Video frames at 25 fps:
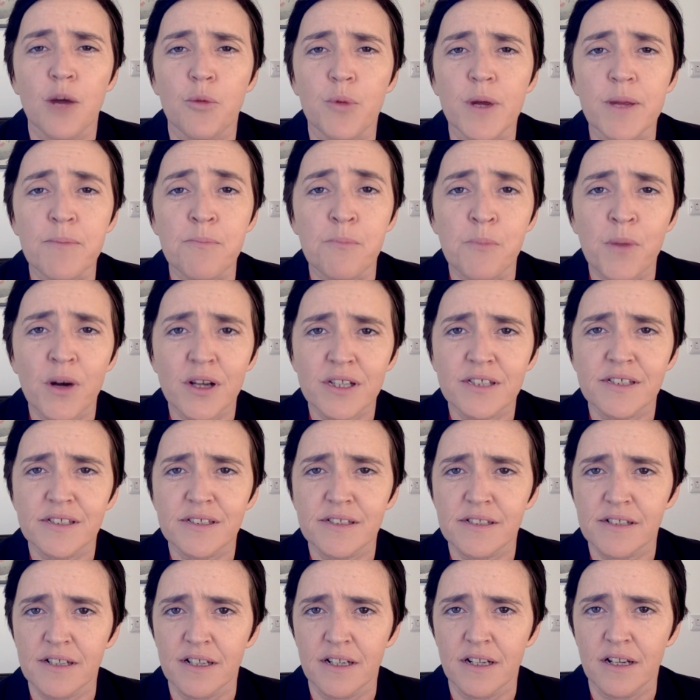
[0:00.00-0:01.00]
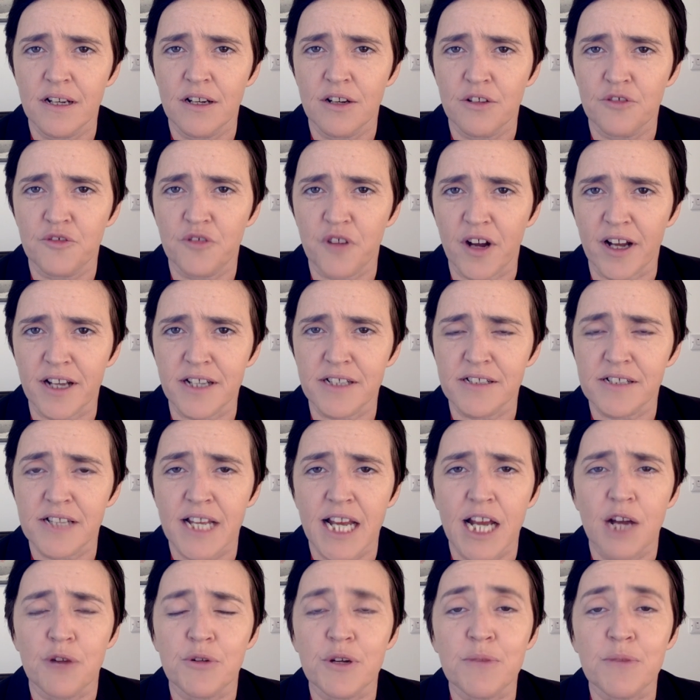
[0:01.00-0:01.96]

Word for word: We must fight.